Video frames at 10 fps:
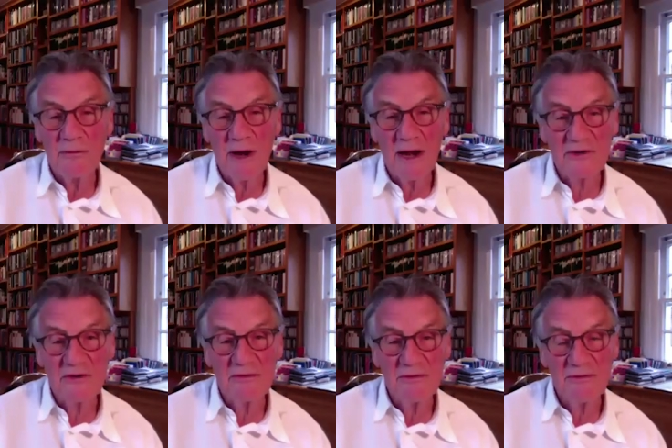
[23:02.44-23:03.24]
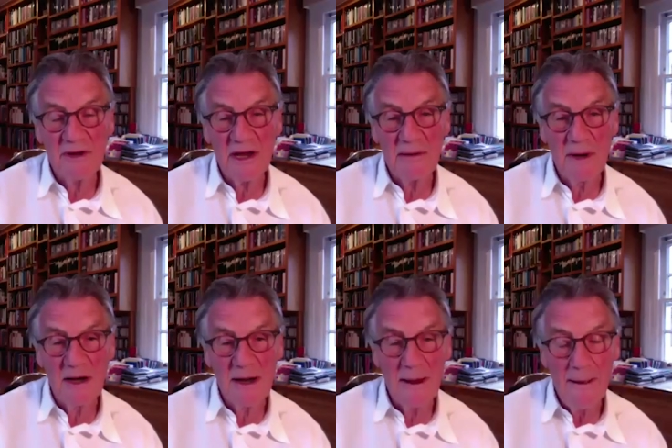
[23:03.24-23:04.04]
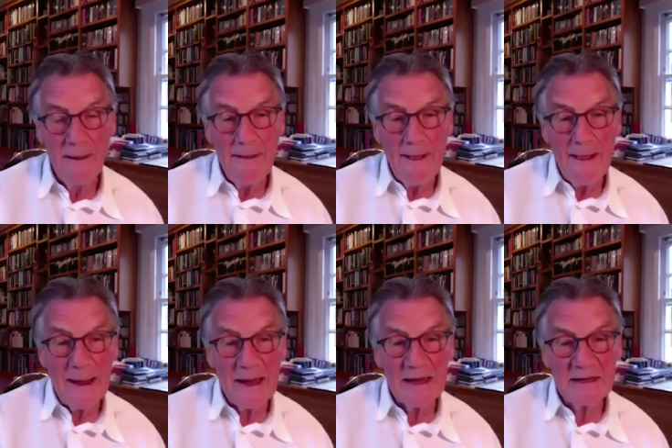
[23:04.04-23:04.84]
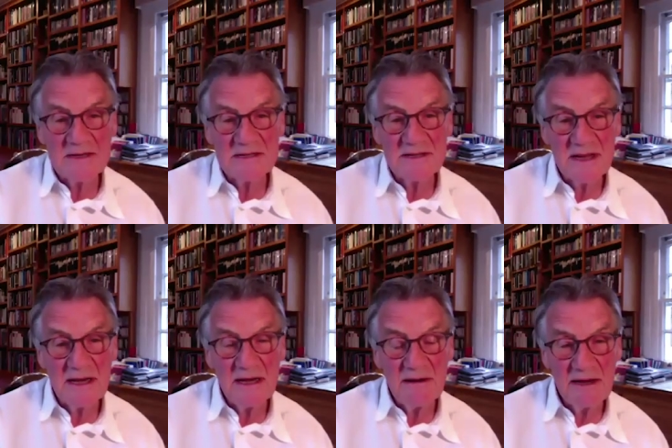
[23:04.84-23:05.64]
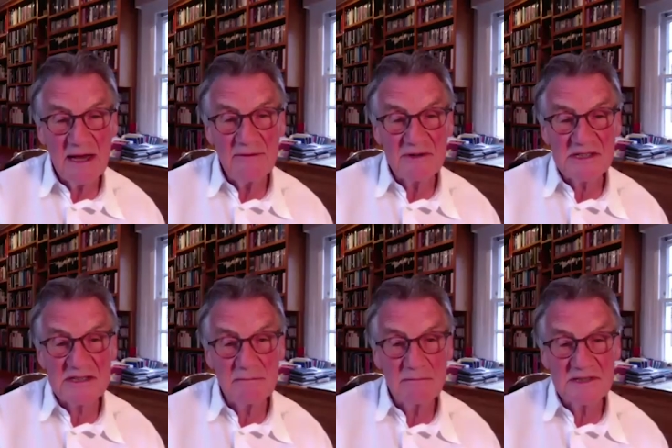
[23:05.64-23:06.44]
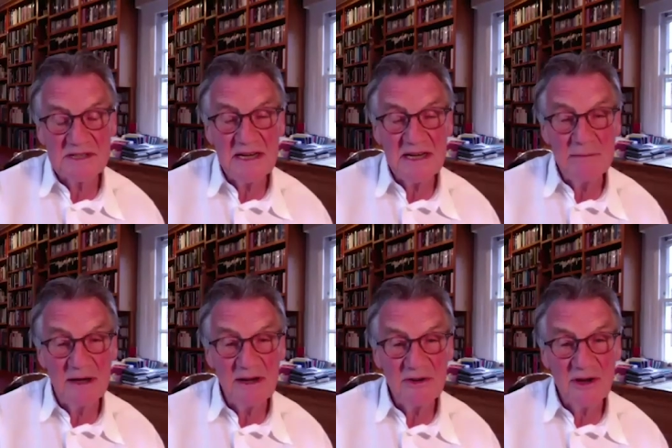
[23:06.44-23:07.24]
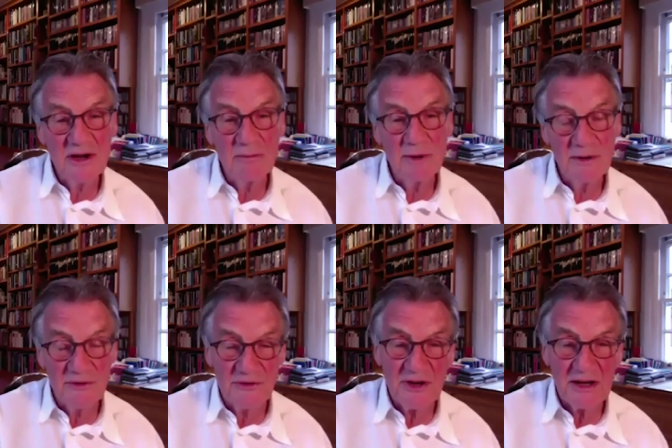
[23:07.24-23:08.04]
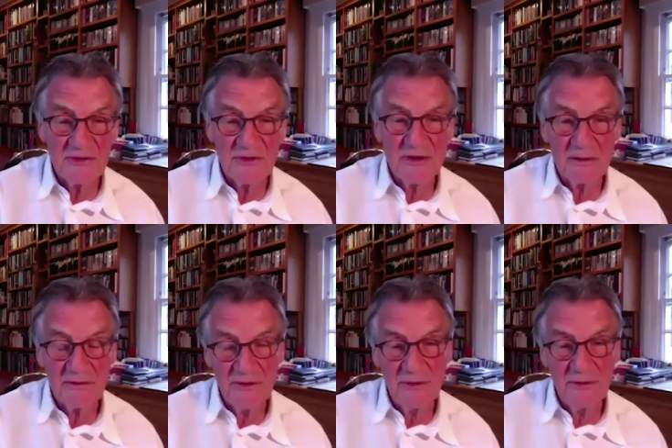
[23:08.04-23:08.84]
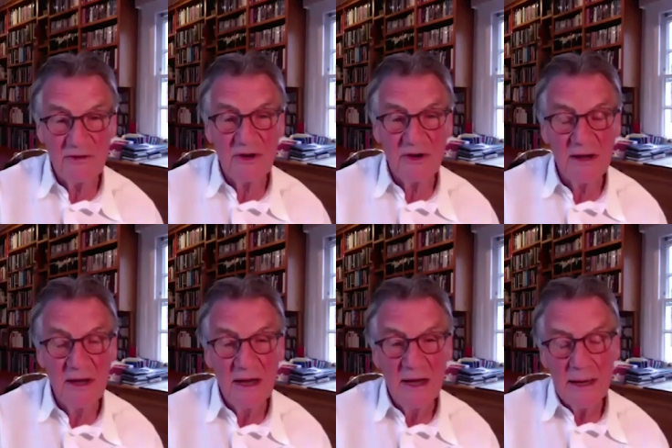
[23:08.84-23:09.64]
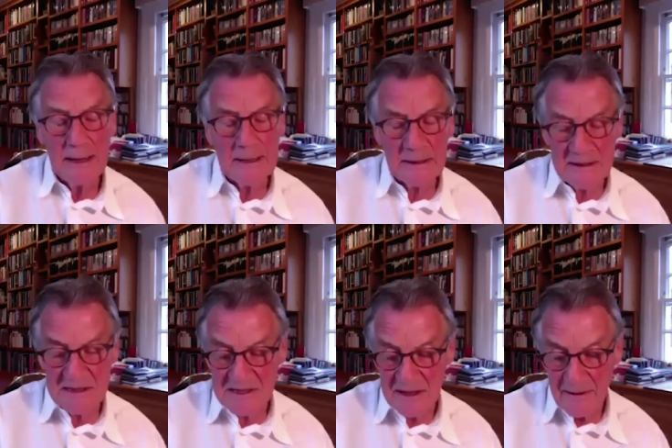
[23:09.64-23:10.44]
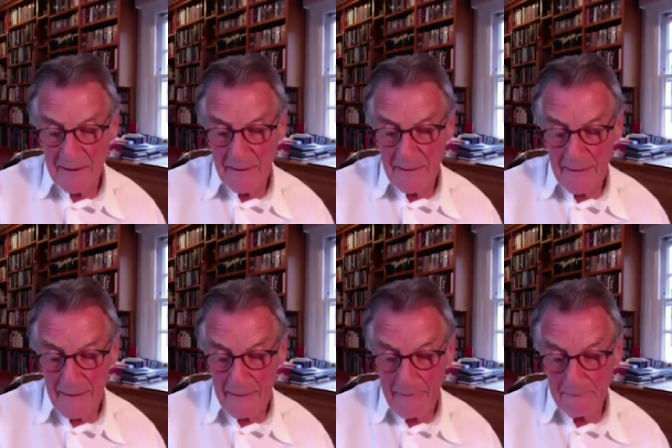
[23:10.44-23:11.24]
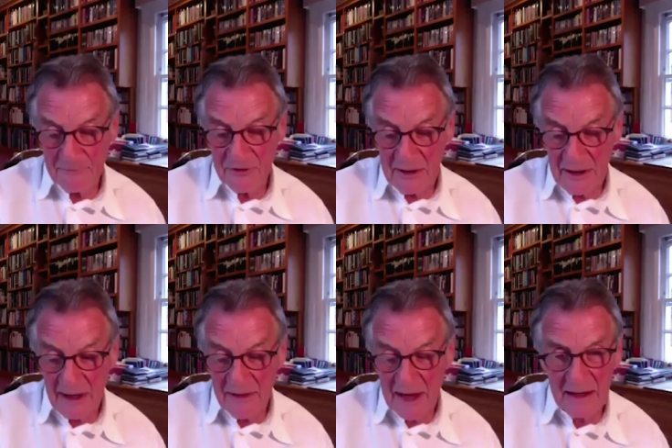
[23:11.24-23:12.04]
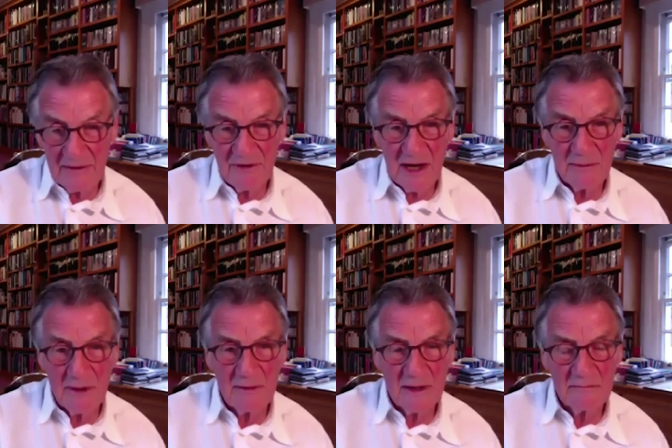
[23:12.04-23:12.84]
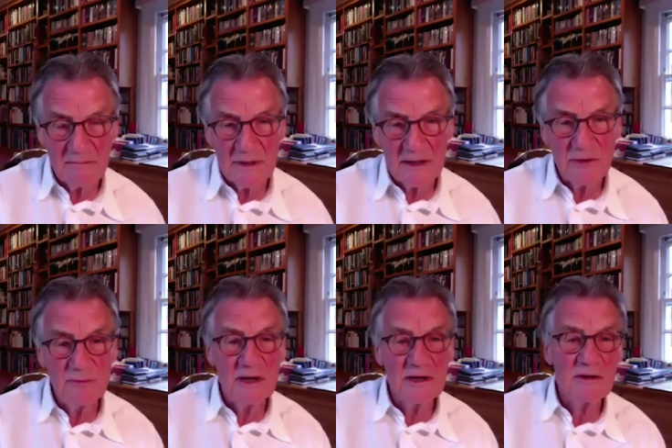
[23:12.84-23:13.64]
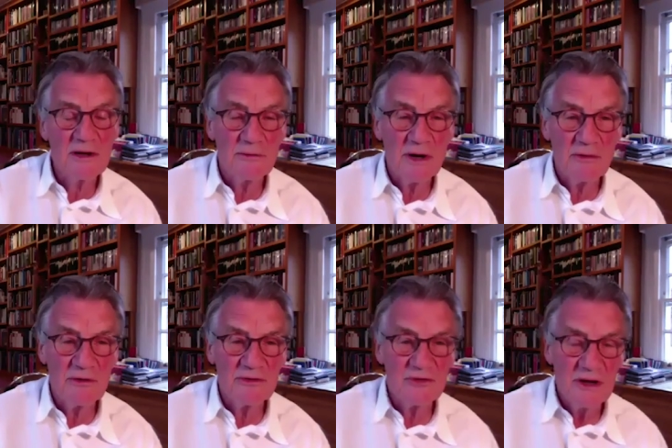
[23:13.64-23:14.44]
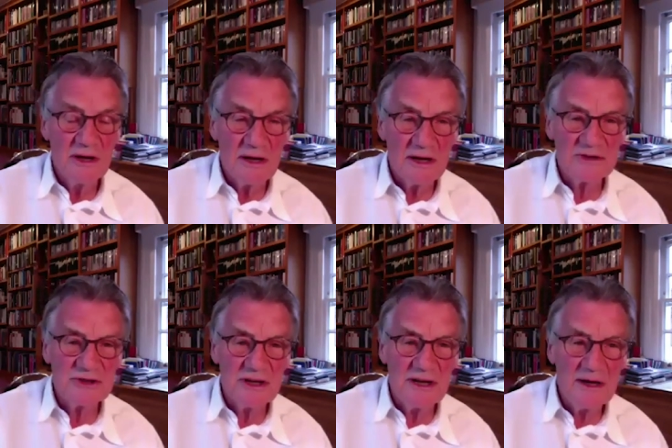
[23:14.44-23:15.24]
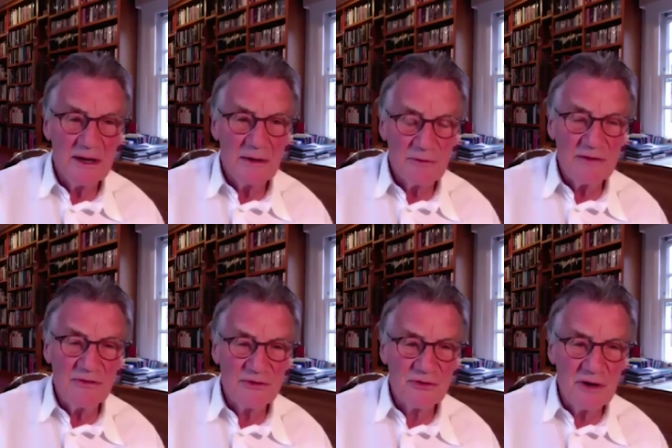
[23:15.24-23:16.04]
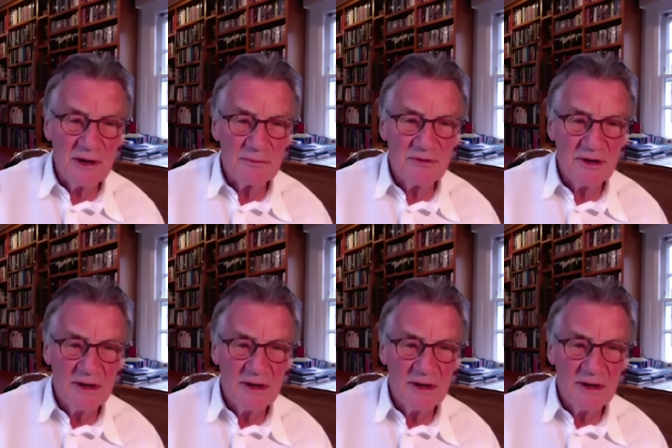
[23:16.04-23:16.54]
ranks of EMI, and they gave us some seed money to go and build sets in Tunisia, and um, suddenly the head of EMI, my, my uncle Michael Carreras, actually read the script,